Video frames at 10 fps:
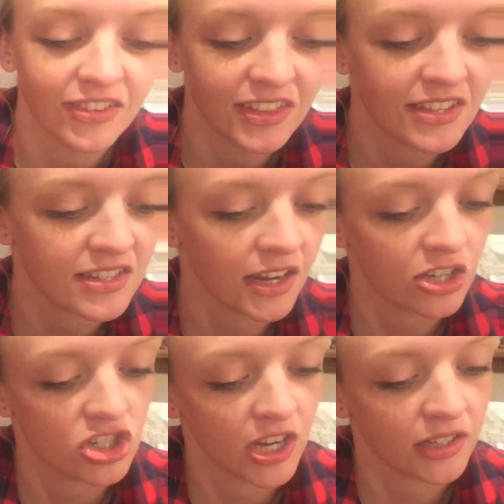Everything's a
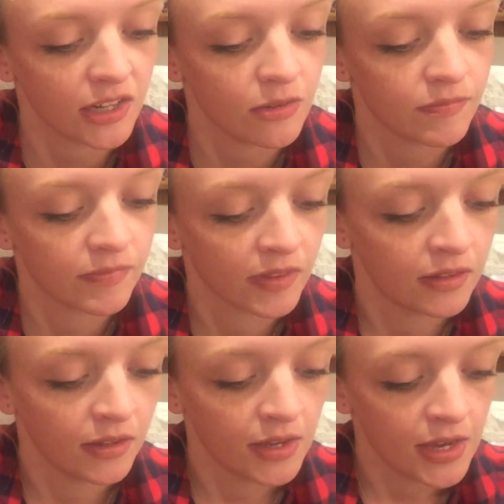hashtag now.
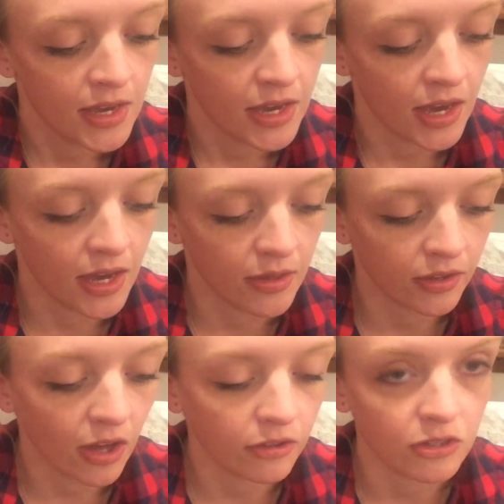The
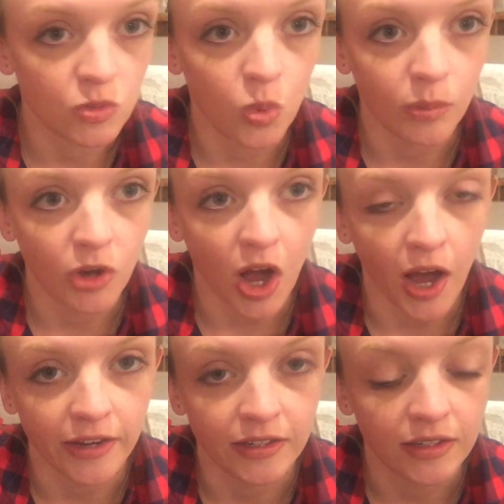color is warm
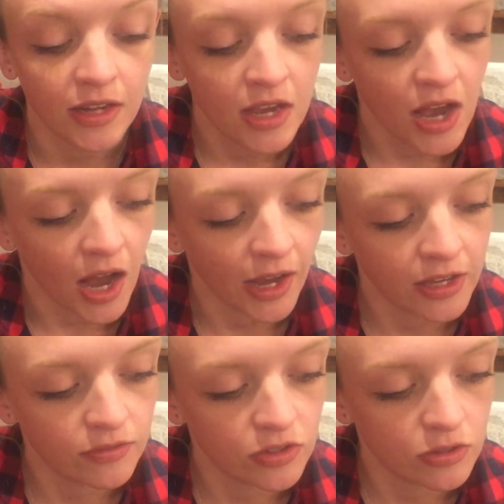cotton. I
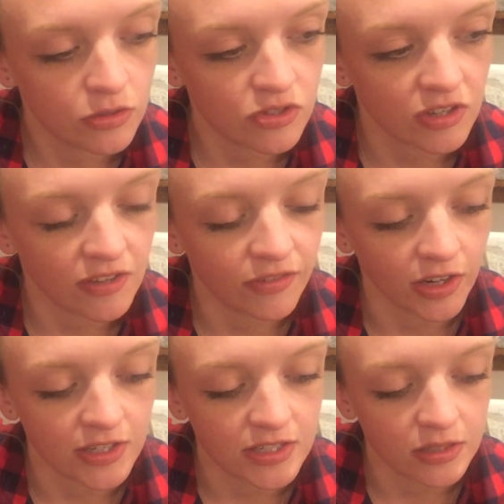have used
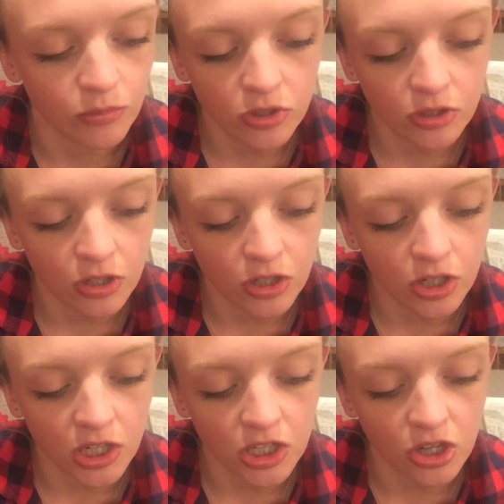very
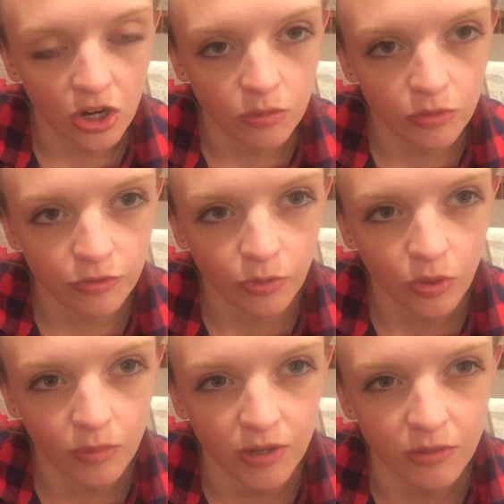similar yarn
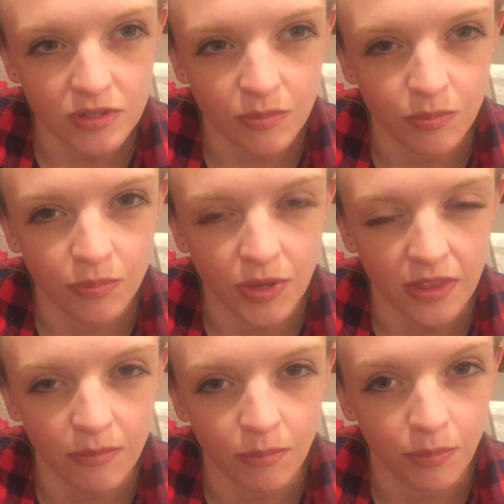before, but it was a bit
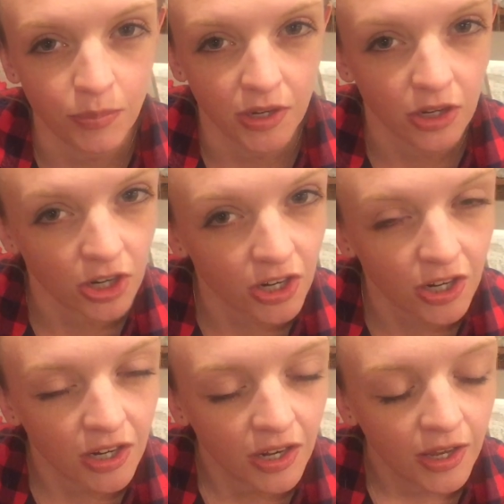bigger.